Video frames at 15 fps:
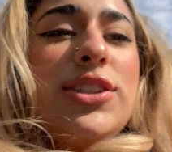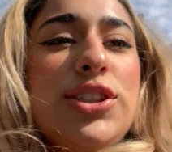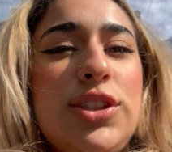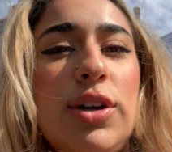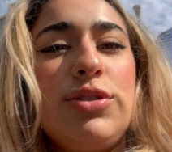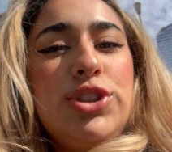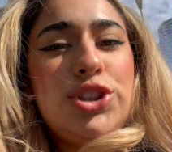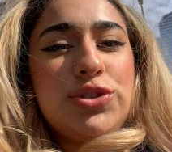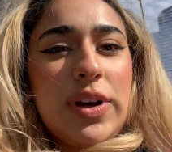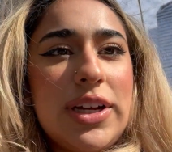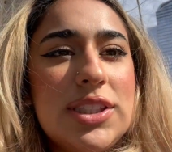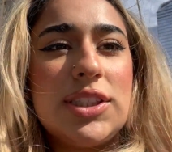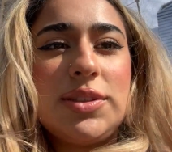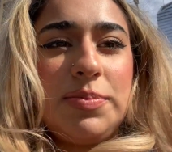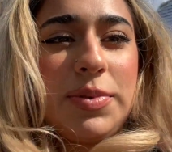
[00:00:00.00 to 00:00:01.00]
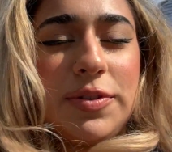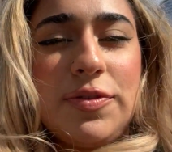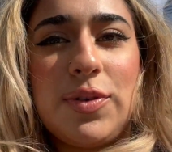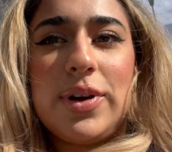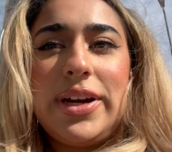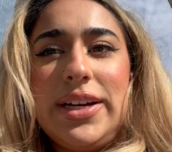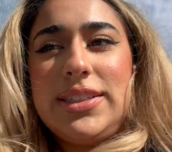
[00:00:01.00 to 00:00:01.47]
so stressed
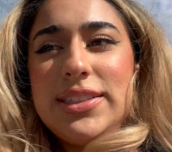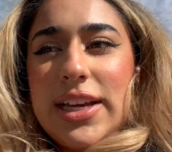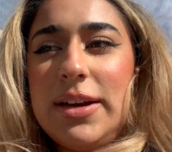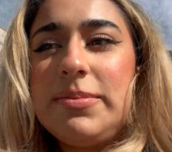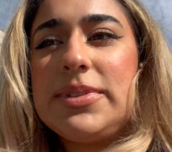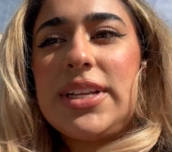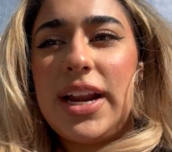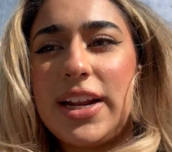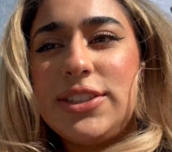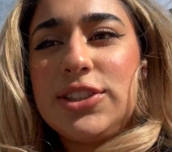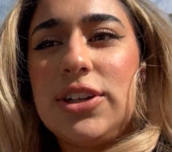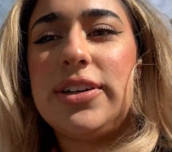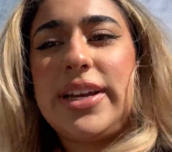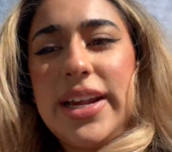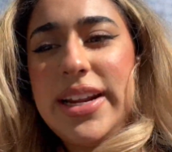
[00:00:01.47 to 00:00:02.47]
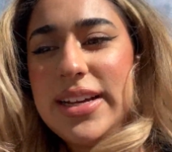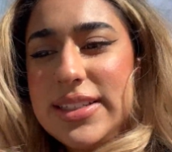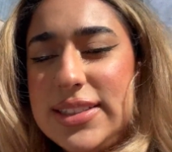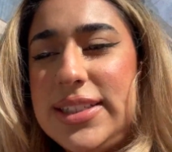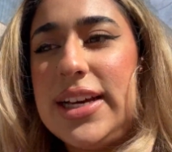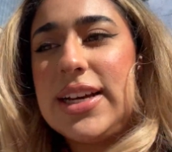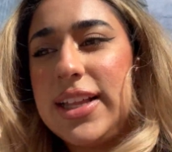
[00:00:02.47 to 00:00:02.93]
before exams that I start getting
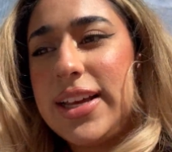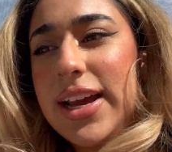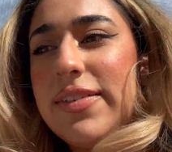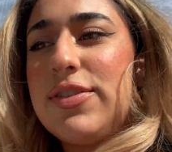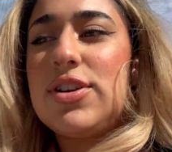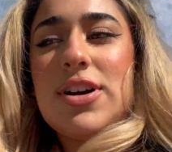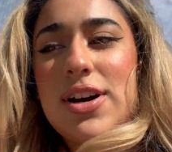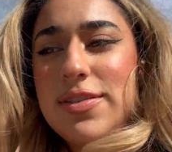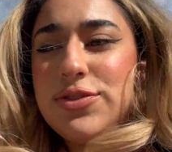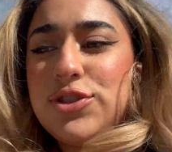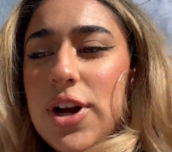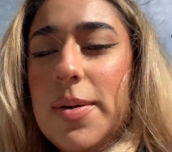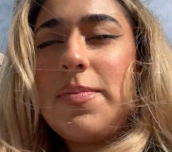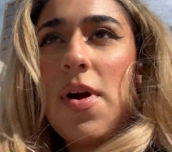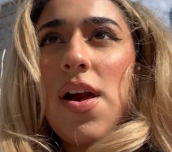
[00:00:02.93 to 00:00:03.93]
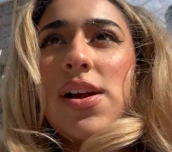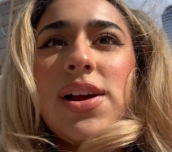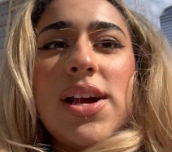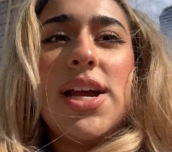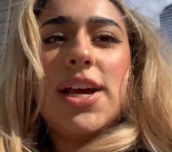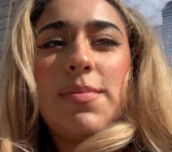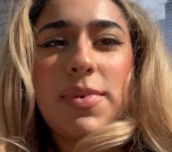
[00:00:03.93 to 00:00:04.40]
sick. Like I have a cough drop
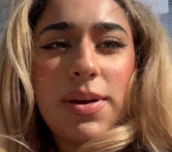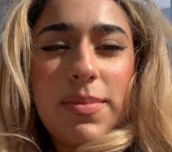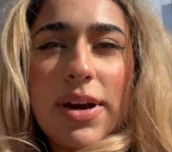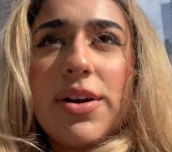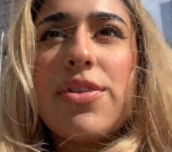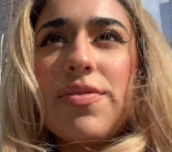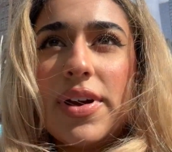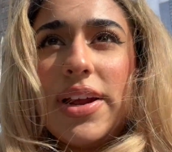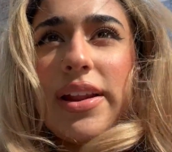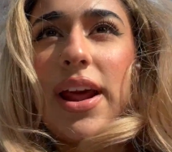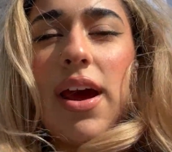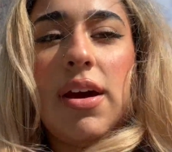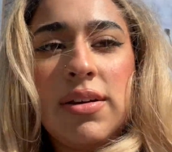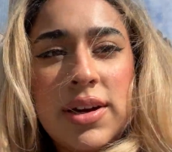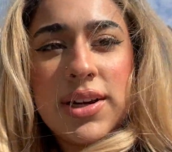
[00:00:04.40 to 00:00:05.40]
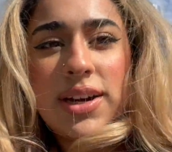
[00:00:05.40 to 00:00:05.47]
in my mouth right now.